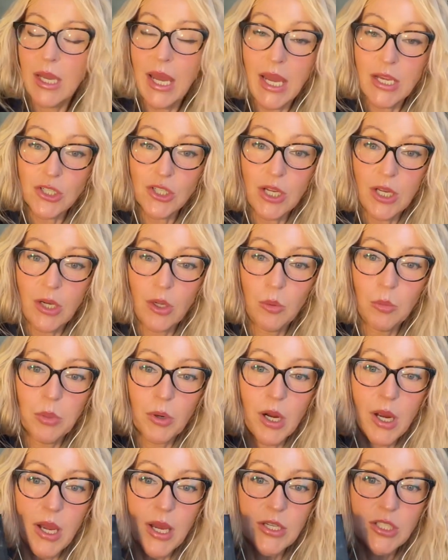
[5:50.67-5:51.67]
eyeshadow
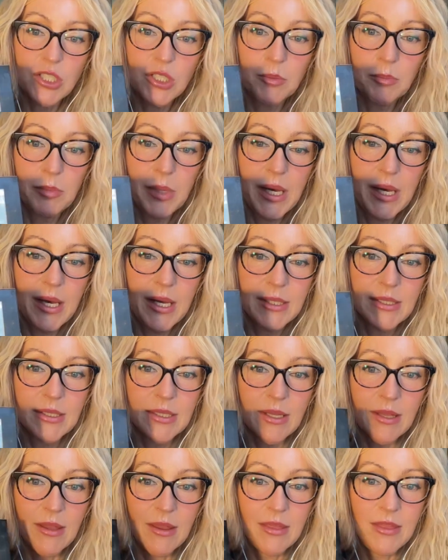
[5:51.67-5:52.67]
brush.
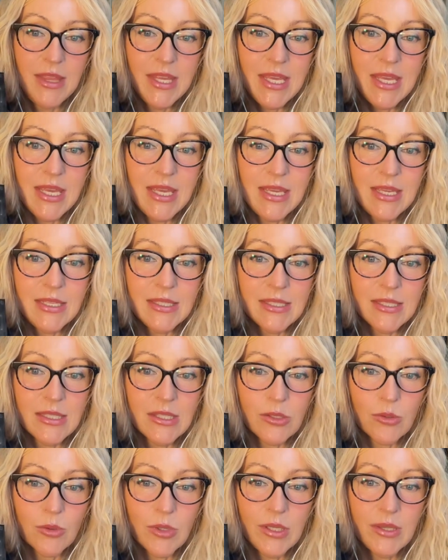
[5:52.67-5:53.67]
But
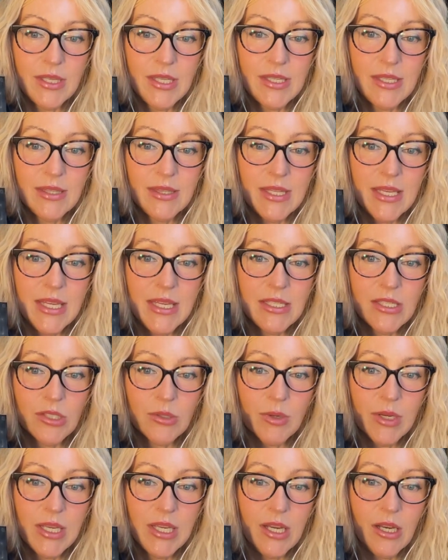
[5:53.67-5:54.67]
these
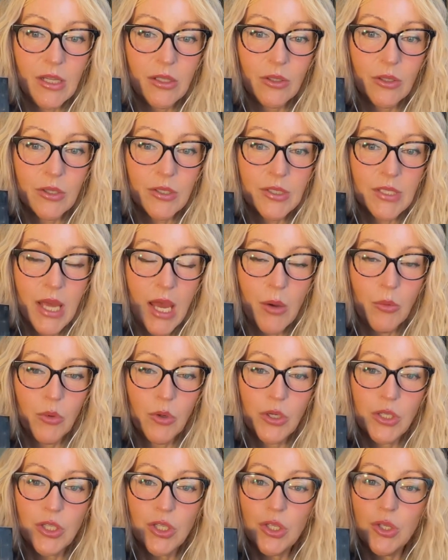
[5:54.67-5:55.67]
three colors I
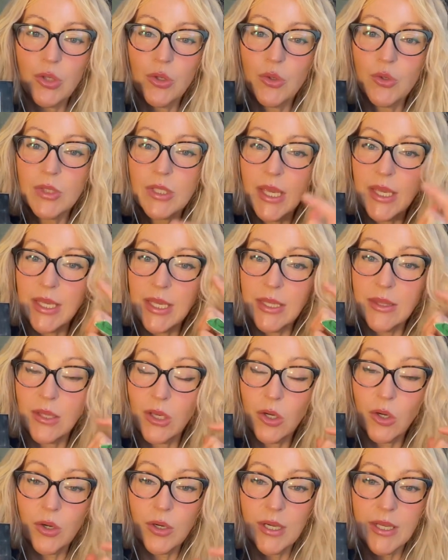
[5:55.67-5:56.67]
will use like in
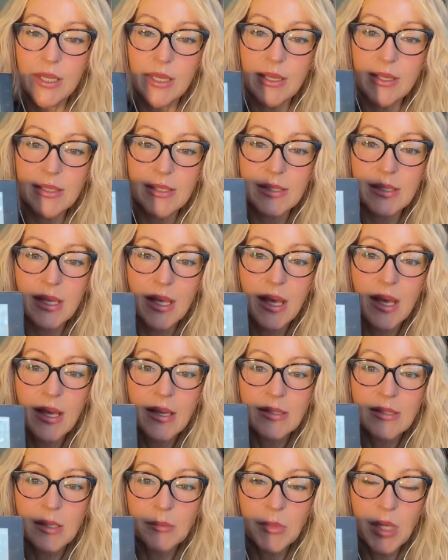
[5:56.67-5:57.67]
the crease.
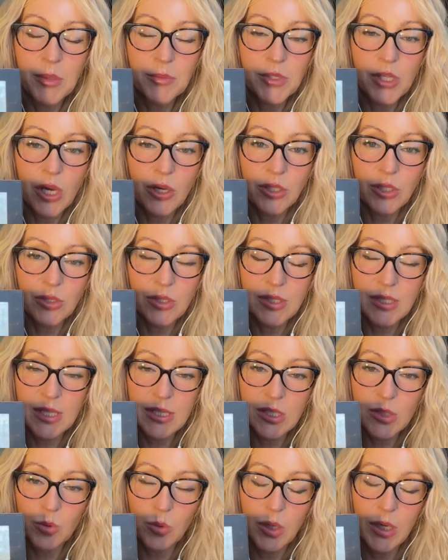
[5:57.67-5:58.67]
Sometimes I'll use
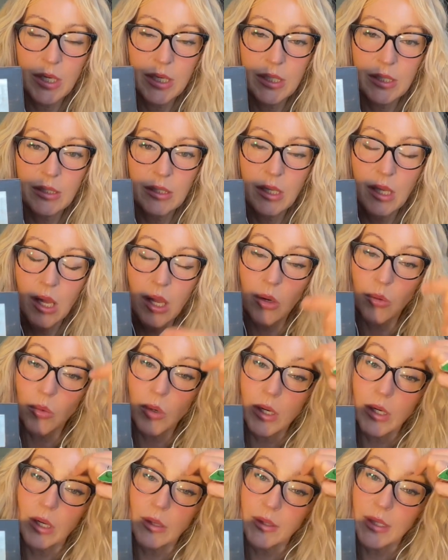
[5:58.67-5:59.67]
this one
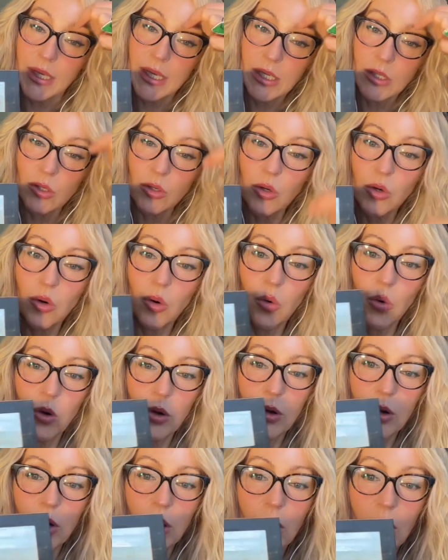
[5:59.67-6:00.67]
right on the inner
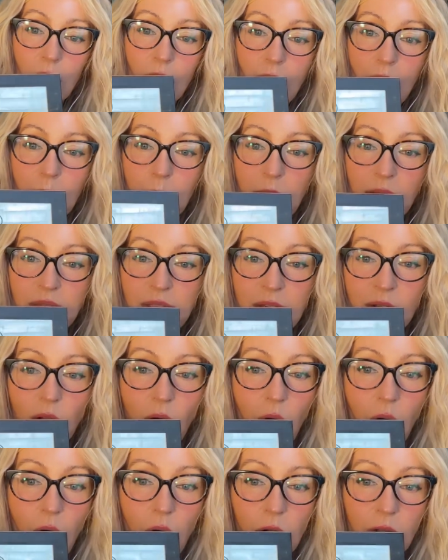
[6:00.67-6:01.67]
corner, but then
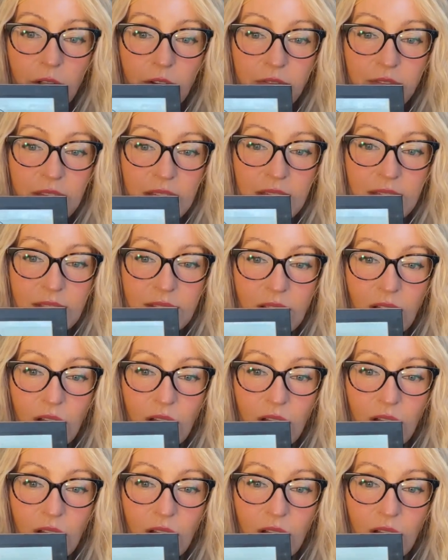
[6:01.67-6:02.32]
all of these